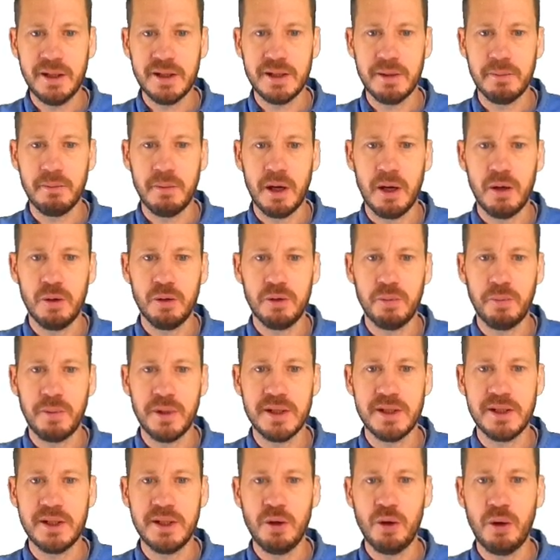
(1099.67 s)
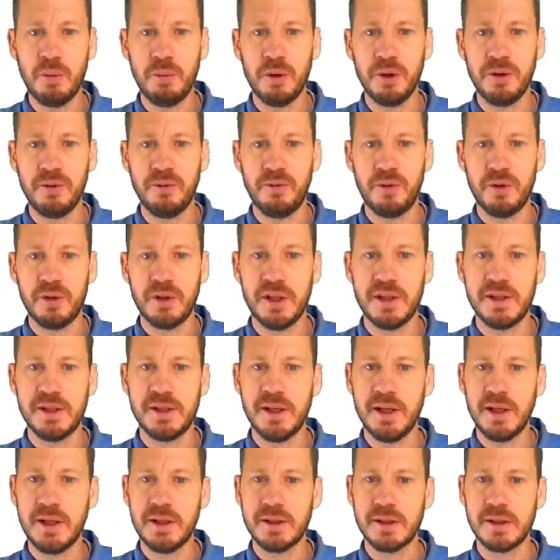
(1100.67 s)
this amount by
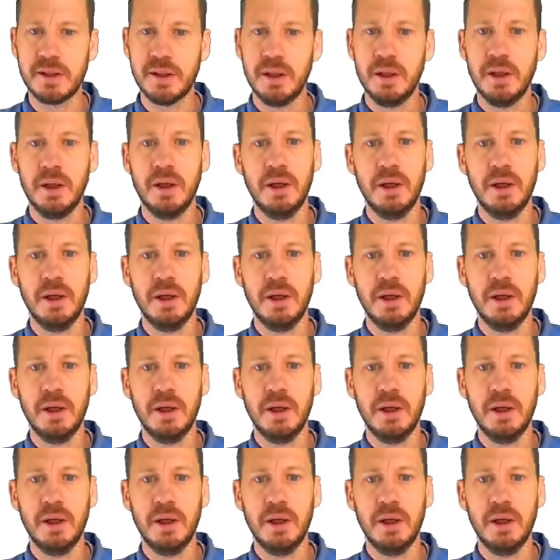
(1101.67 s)
0.46